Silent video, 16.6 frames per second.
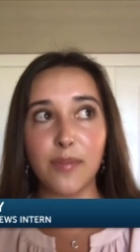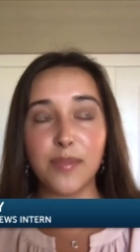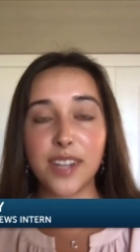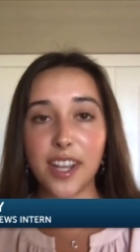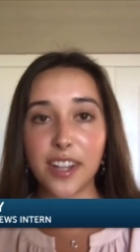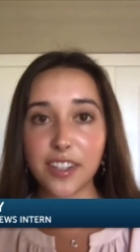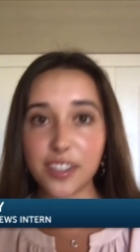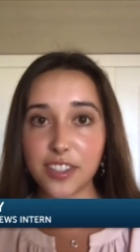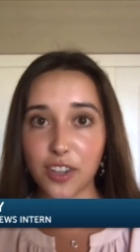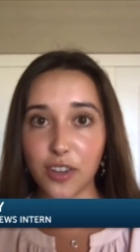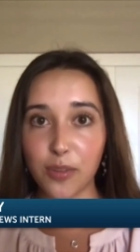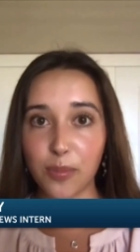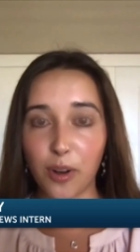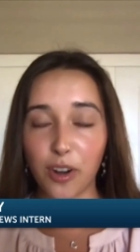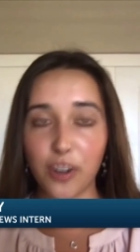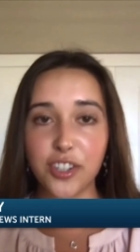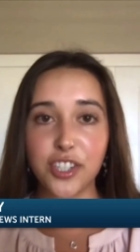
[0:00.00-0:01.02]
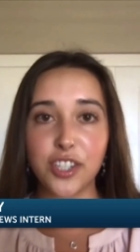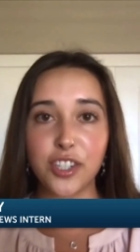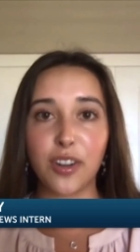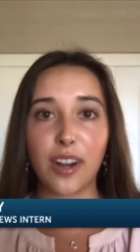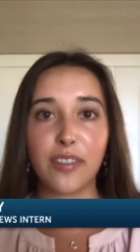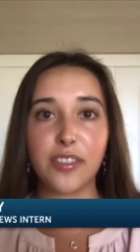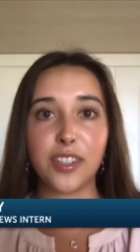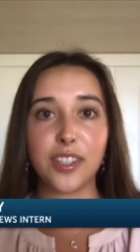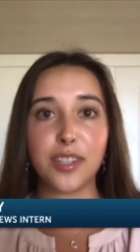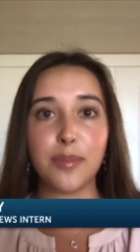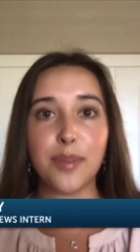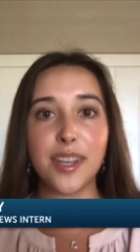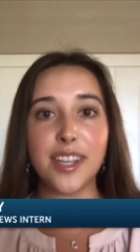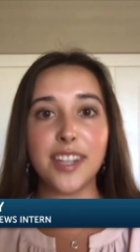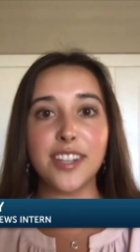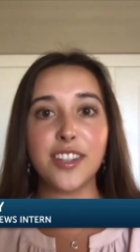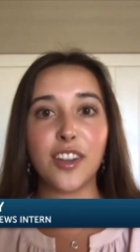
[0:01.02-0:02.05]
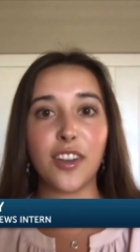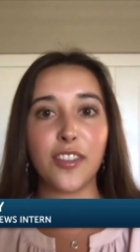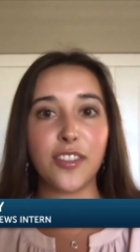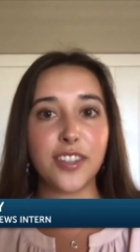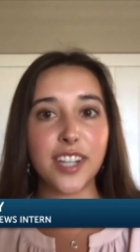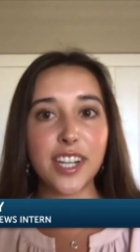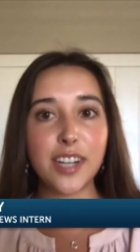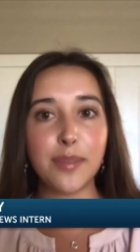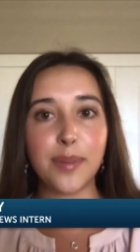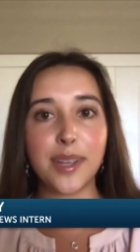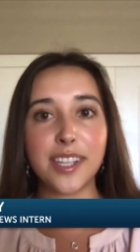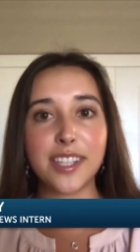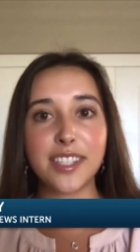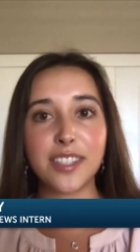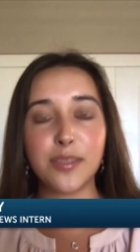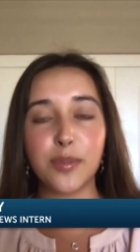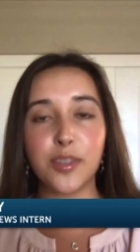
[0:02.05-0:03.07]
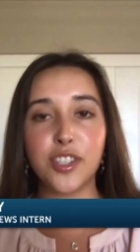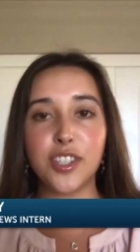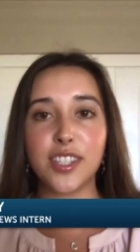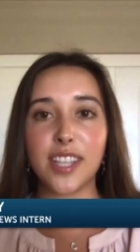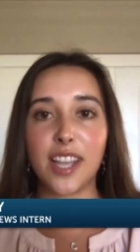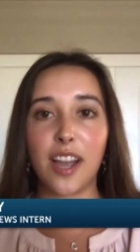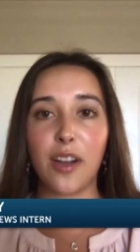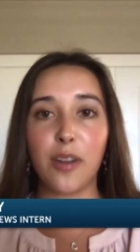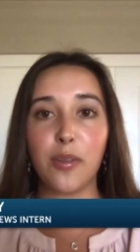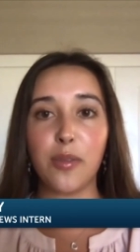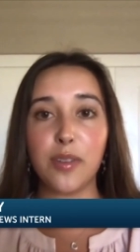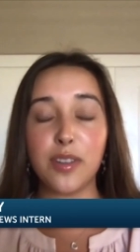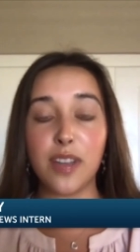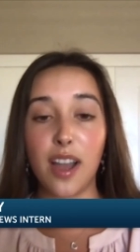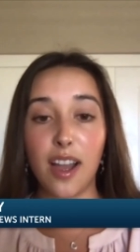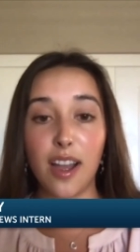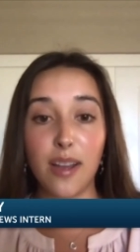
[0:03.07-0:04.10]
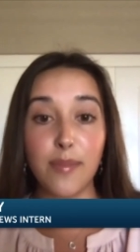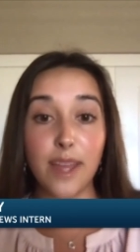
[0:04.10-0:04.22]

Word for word: telescope are geographically pinned on their database, which is how um,